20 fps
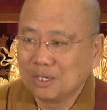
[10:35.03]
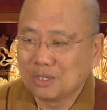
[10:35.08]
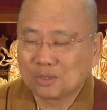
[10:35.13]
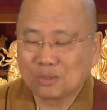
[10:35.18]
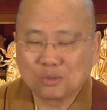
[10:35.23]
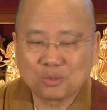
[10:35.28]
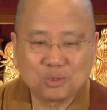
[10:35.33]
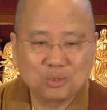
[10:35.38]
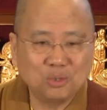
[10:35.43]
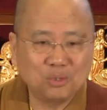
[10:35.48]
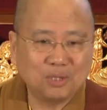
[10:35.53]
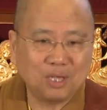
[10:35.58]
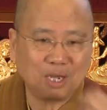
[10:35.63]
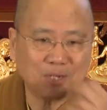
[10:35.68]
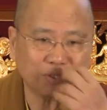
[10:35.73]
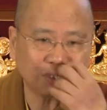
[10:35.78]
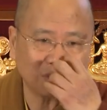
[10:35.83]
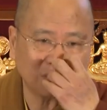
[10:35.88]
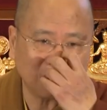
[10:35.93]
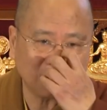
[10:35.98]
So
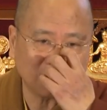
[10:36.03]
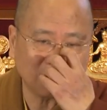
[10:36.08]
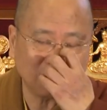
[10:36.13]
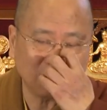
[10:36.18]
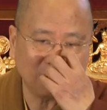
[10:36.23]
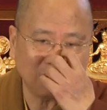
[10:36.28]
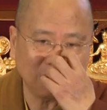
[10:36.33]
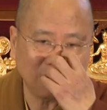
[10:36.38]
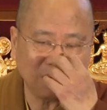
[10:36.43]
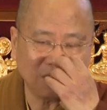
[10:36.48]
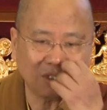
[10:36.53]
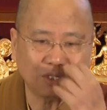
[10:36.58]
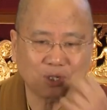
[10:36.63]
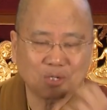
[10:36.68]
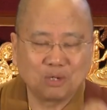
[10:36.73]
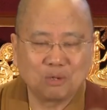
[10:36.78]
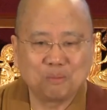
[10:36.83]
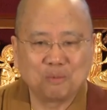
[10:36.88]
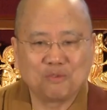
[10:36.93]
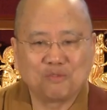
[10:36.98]
2,600 years
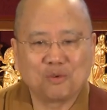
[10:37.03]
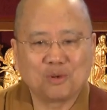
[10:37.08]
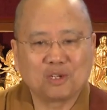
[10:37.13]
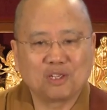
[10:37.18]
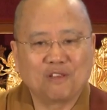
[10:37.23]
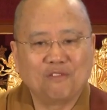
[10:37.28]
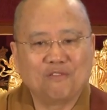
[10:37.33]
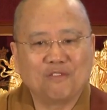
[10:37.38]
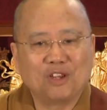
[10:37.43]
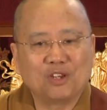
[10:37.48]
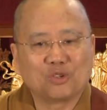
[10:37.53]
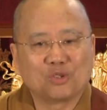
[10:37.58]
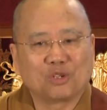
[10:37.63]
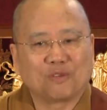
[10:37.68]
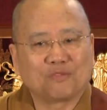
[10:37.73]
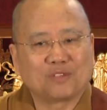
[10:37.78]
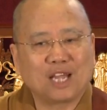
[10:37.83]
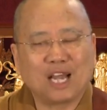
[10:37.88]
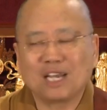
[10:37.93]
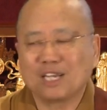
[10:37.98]
ago, before the invention
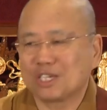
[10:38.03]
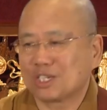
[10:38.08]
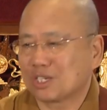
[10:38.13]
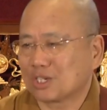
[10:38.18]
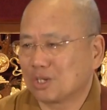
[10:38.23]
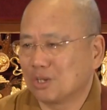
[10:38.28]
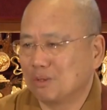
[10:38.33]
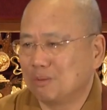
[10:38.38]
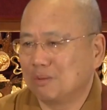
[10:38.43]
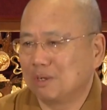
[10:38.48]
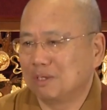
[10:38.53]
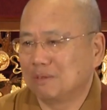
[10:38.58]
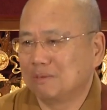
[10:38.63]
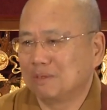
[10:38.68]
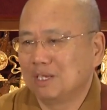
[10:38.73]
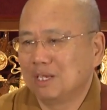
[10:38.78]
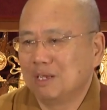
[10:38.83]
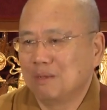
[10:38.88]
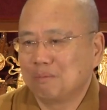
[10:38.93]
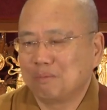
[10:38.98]
of telescope
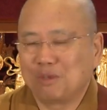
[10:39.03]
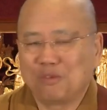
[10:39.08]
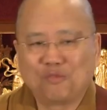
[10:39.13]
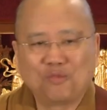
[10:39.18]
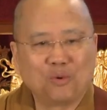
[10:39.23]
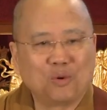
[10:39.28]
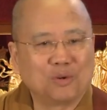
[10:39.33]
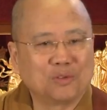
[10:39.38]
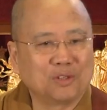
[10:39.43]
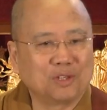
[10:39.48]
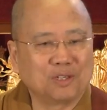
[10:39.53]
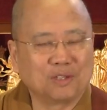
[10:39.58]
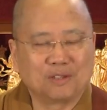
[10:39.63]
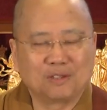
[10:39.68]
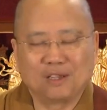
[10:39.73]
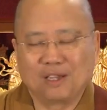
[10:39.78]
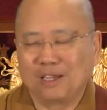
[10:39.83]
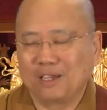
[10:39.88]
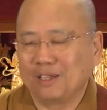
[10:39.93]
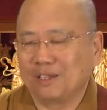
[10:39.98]
and before the
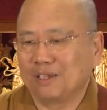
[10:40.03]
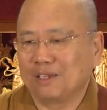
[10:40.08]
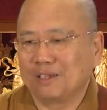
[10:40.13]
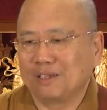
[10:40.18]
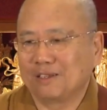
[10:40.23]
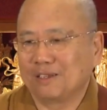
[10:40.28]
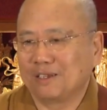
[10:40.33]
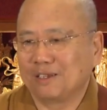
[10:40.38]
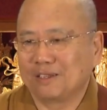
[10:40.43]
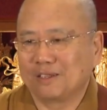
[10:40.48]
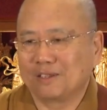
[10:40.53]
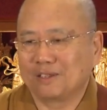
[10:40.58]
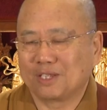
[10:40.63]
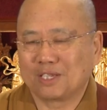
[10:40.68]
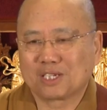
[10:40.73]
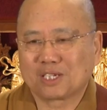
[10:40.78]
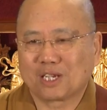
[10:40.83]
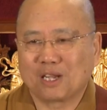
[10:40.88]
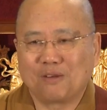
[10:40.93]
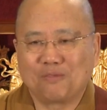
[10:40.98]

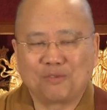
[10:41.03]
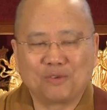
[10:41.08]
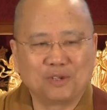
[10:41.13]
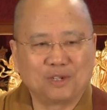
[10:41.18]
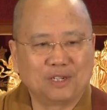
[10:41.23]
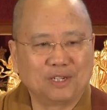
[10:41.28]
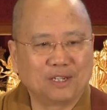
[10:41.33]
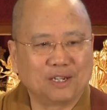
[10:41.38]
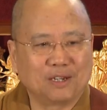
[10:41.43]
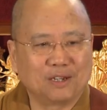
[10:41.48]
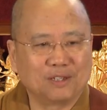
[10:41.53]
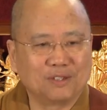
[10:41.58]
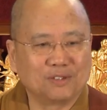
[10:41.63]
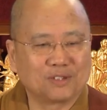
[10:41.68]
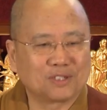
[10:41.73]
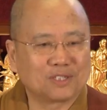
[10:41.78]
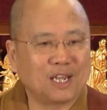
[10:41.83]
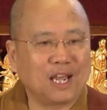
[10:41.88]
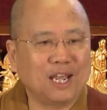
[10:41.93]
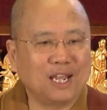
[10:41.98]
discovery
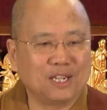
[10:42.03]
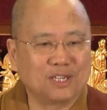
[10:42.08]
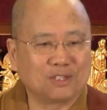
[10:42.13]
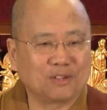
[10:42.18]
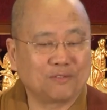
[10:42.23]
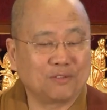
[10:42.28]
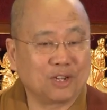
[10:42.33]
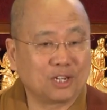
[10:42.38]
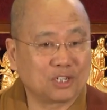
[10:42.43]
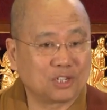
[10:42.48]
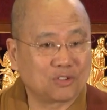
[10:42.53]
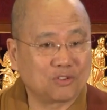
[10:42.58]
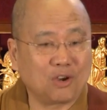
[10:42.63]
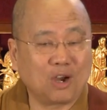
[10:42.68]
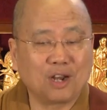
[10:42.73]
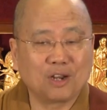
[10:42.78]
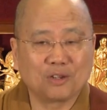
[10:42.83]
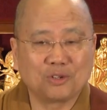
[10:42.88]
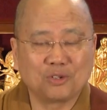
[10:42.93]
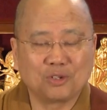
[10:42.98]
in science of
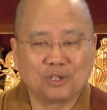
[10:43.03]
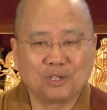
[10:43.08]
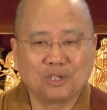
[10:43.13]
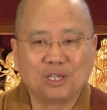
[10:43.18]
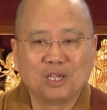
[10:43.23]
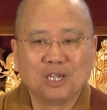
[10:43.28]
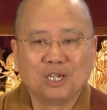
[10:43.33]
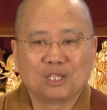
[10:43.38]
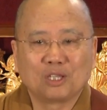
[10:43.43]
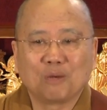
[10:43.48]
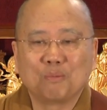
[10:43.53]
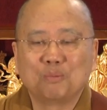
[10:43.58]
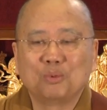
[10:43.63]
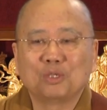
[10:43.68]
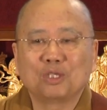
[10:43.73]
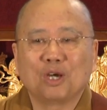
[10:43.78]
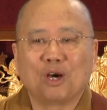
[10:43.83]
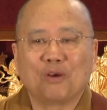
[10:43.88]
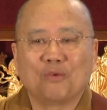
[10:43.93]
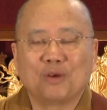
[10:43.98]
astrology, the
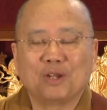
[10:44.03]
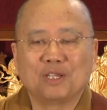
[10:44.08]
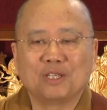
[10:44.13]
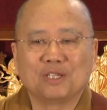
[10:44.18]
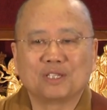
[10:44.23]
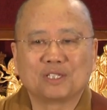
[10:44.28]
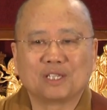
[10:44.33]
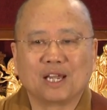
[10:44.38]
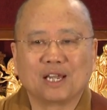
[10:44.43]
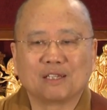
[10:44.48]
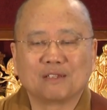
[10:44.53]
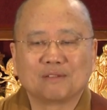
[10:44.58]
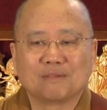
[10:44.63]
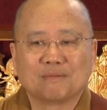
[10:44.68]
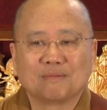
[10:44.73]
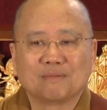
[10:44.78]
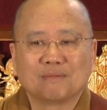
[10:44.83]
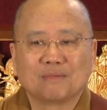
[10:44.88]
Buddha already said,